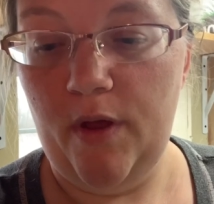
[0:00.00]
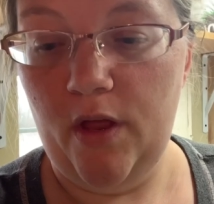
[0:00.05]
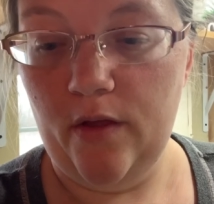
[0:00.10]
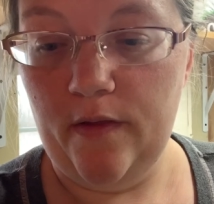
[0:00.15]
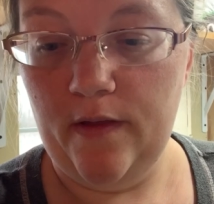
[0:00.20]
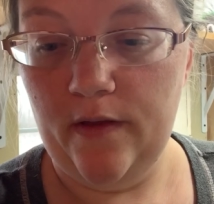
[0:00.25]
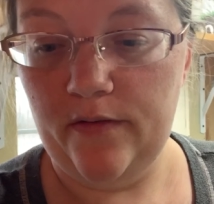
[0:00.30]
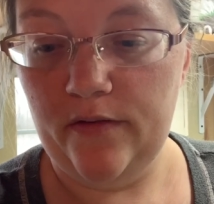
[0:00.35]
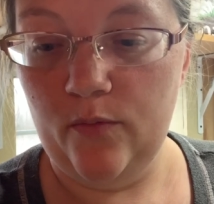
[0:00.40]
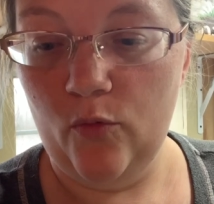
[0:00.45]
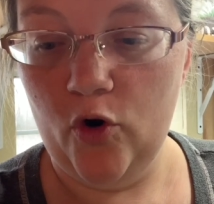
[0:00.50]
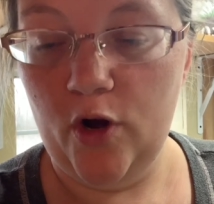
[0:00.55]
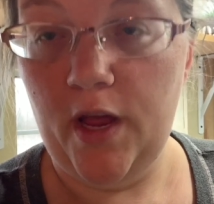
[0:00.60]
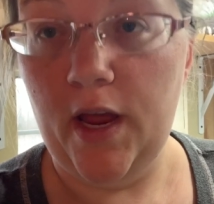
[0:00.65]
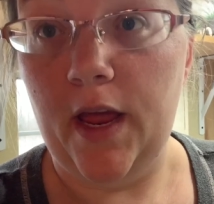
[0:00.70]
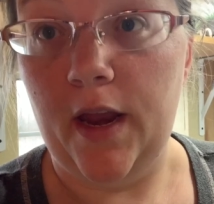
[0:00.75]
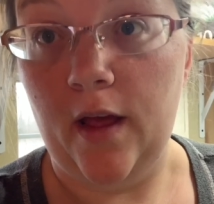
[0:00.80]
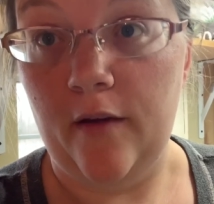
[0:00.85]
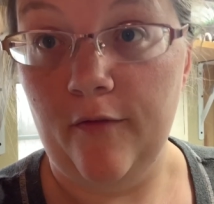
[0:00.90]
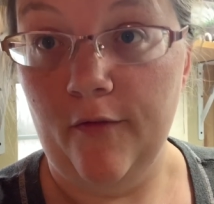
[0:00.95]
meal this
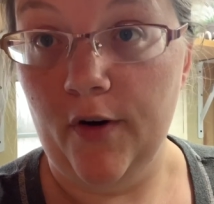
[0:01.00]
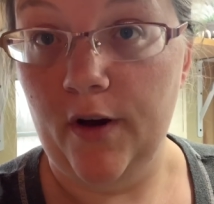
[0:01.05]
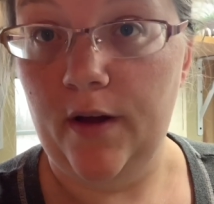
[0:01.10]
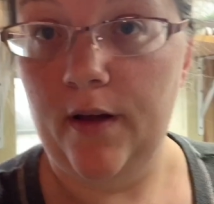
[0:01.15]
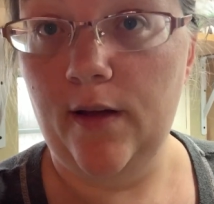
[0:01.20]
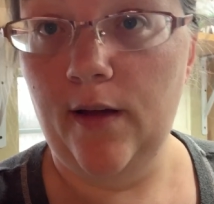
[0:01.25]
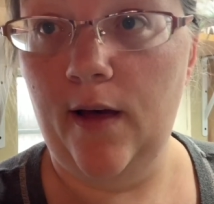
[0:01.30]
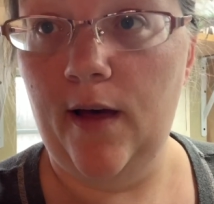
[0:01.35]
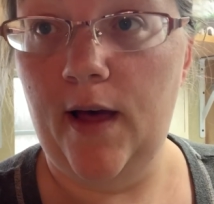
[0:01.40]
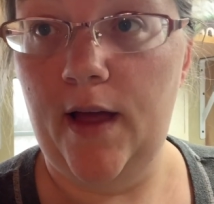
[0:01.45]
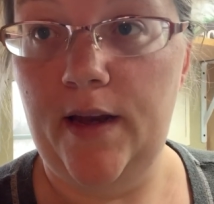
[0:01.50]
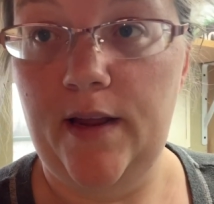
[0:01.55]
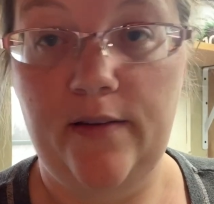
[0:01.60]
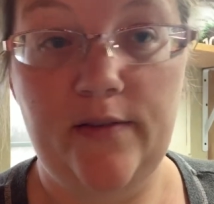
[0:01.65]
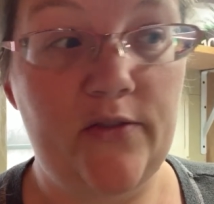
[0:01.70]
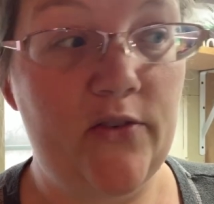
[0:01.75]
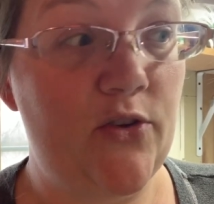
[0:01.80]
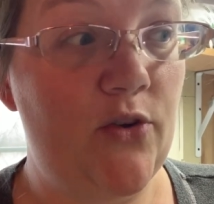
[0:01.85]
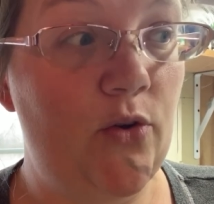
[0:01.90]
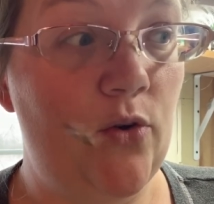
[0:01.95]
morning and I forgot and
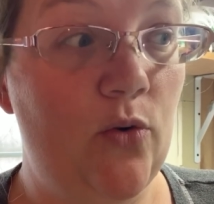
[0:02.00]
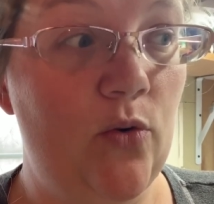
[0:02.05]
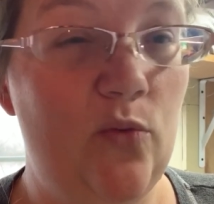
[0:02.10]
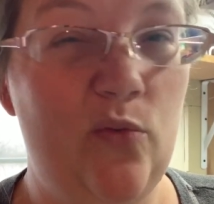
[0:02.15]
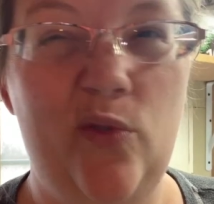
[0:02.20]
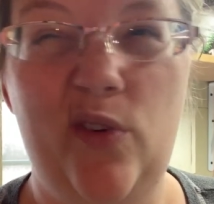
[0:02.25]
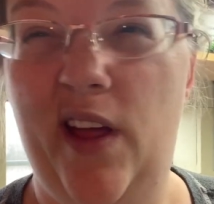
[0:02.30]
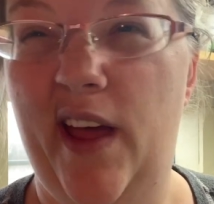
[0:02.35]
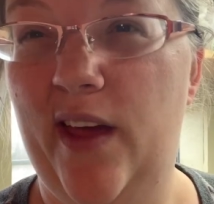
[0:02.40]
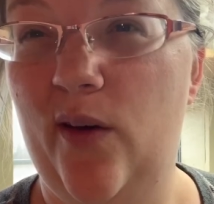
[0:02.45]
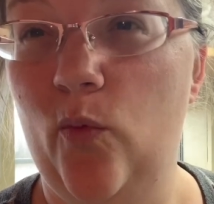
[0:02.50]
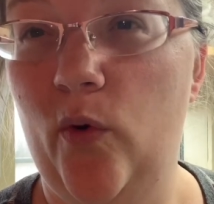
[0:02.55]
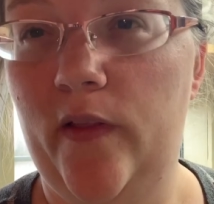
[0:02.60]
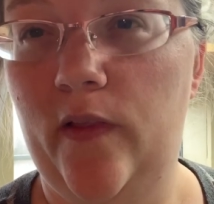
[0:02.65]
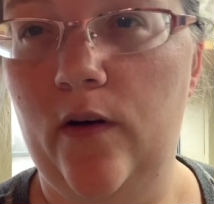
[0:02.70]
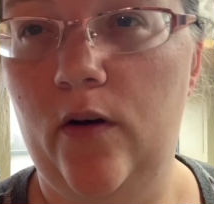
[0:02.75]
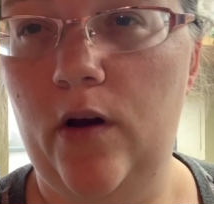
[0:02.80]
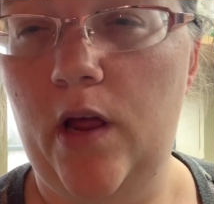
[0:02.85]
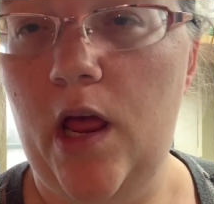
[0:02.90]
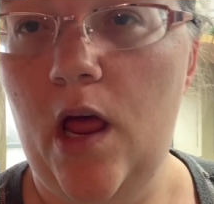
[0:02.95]
it's two, well, like
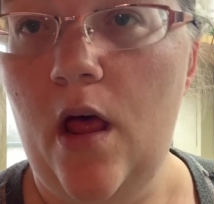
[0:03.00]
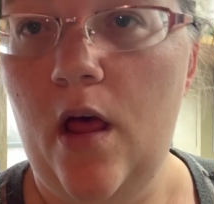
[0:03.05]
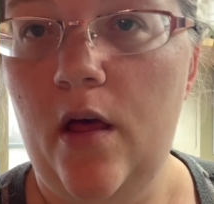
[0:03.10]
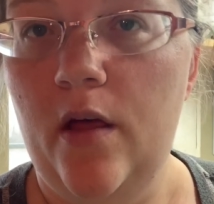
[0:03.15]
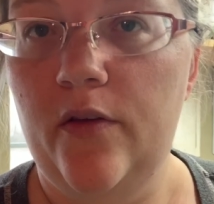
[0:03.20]
1.30.